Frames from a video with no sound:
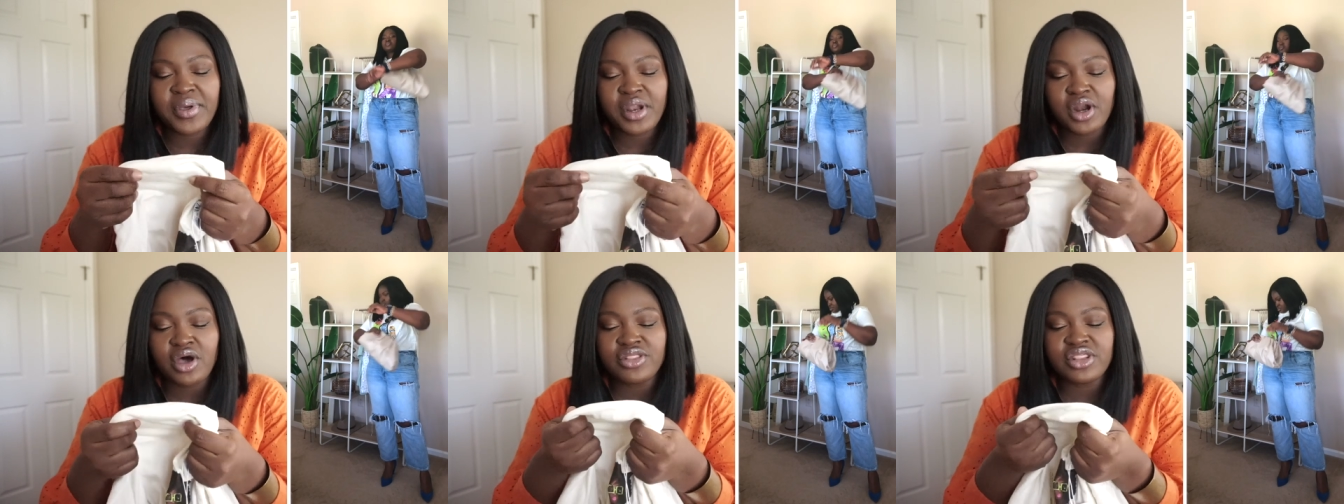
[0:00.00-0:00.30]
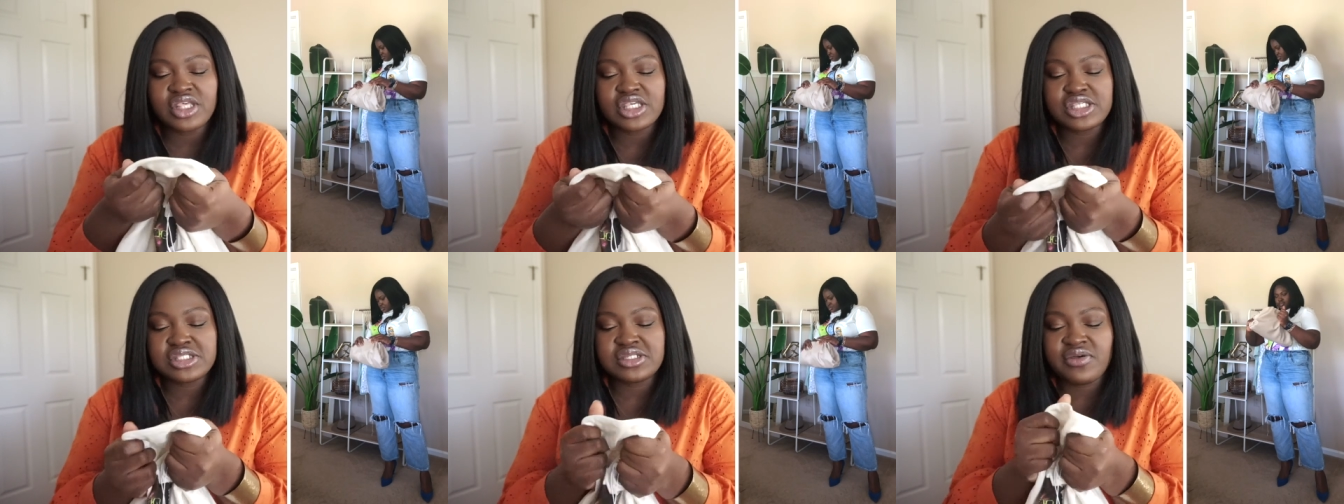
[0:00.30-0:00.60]
bit on
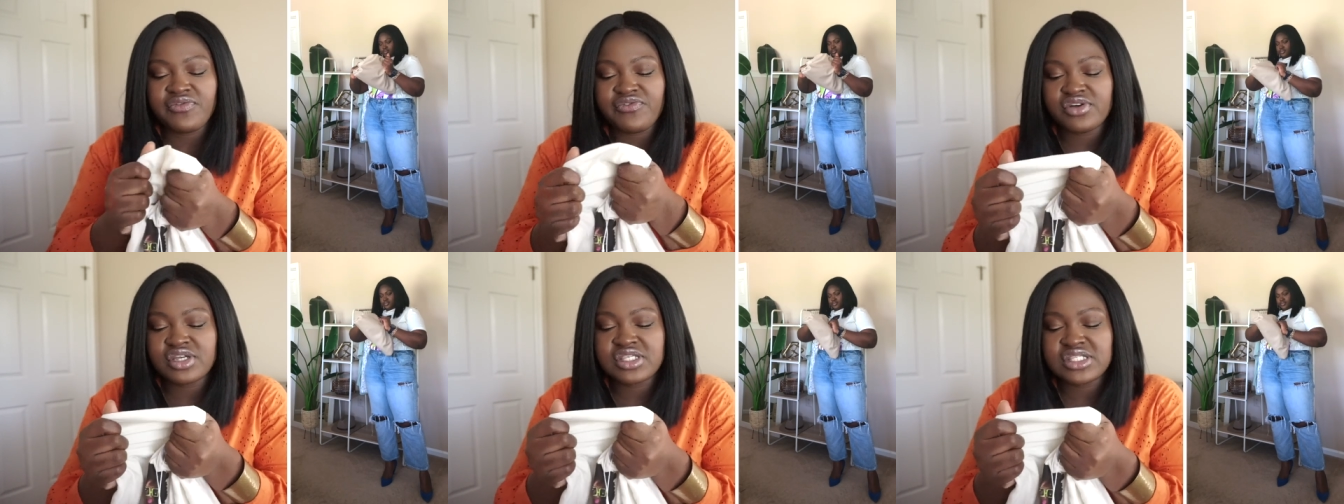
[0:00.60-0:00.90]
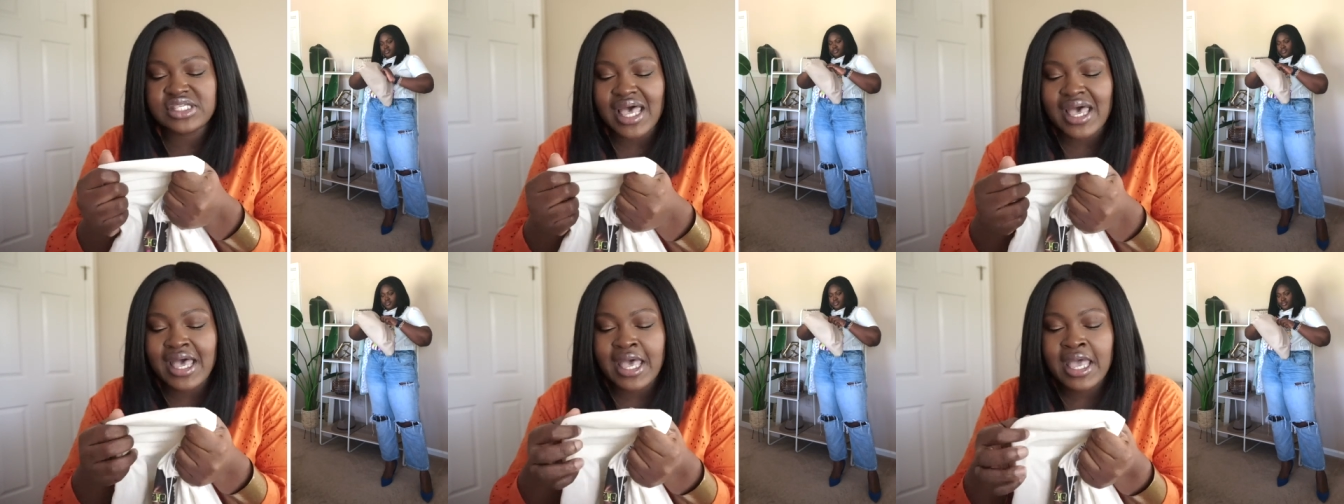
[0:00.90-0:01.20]
the stiffer
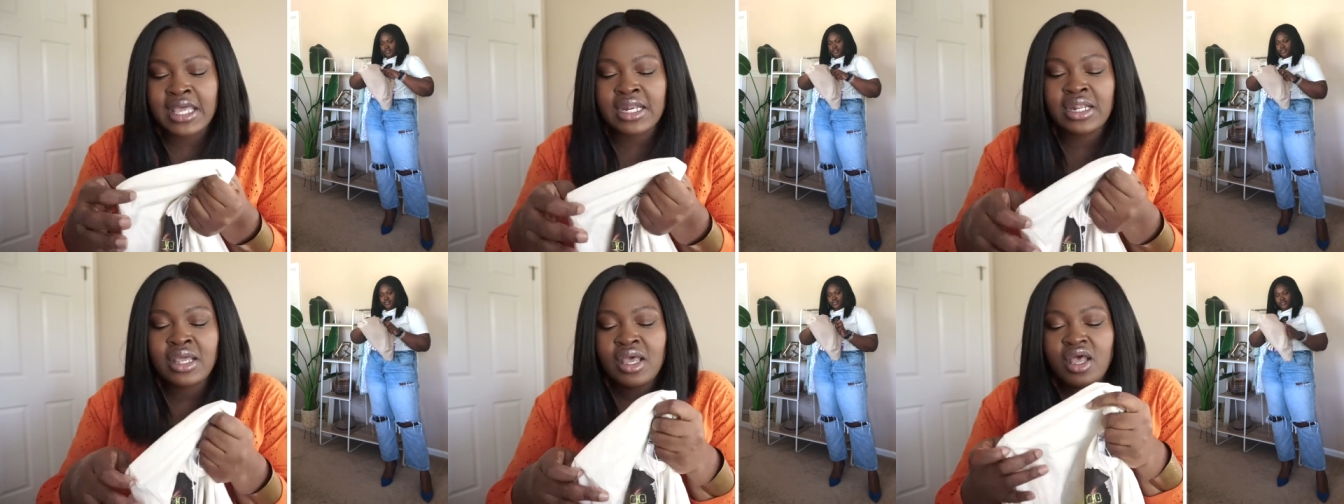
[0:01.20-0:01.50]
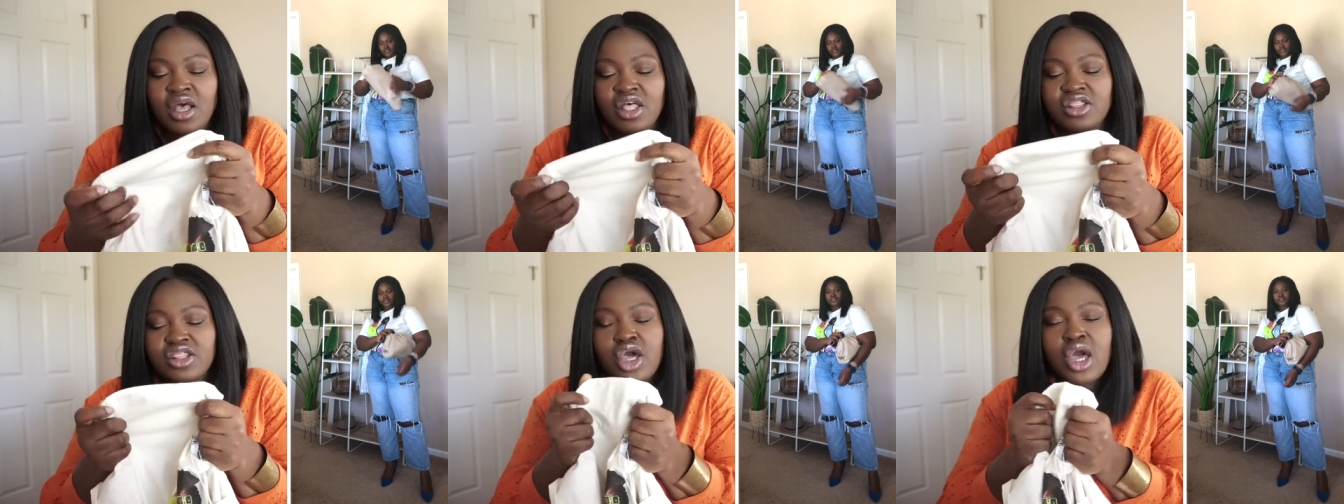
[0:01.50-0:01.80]
side.
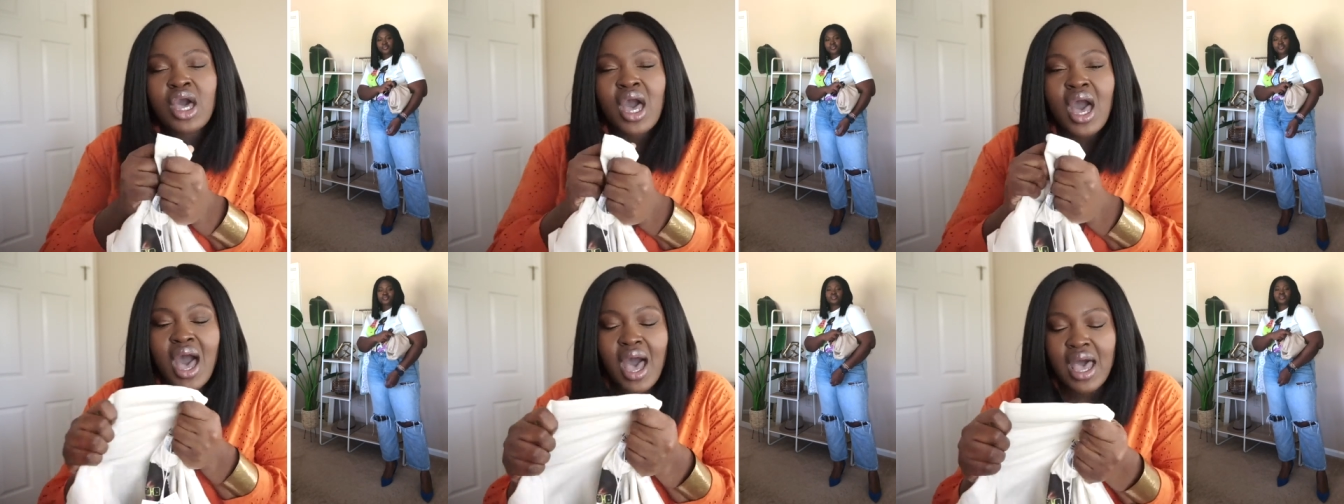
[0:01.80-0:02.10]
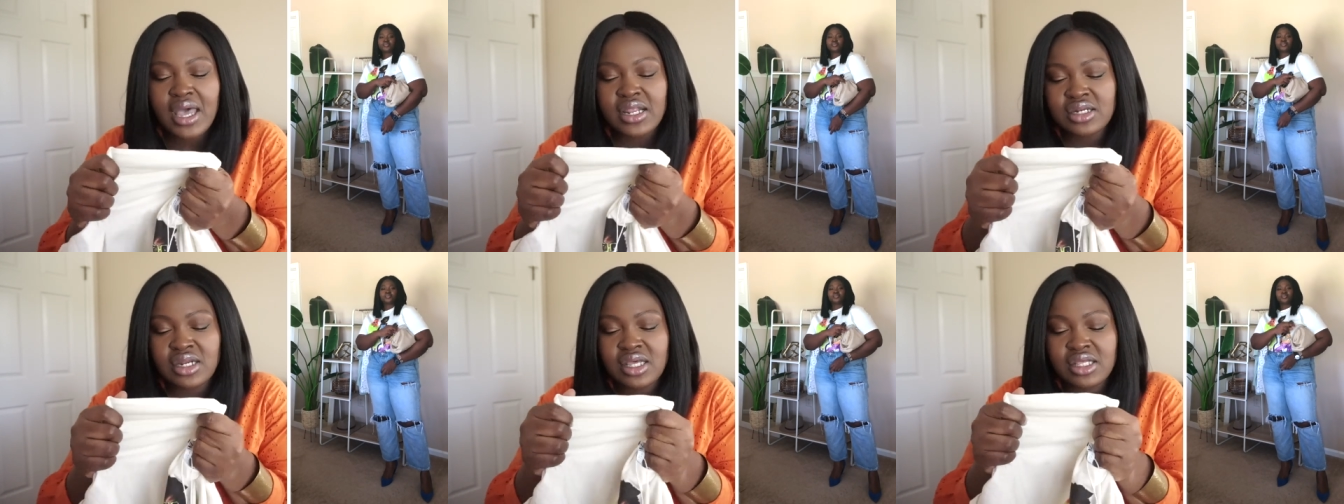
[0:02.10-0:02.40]
The
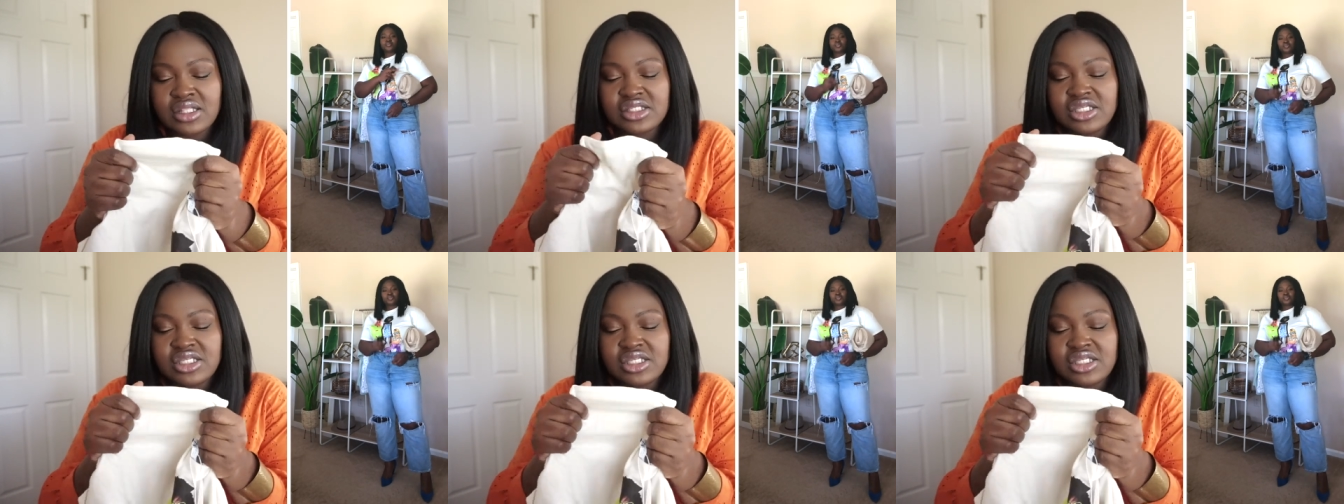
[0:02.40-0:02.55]
cotton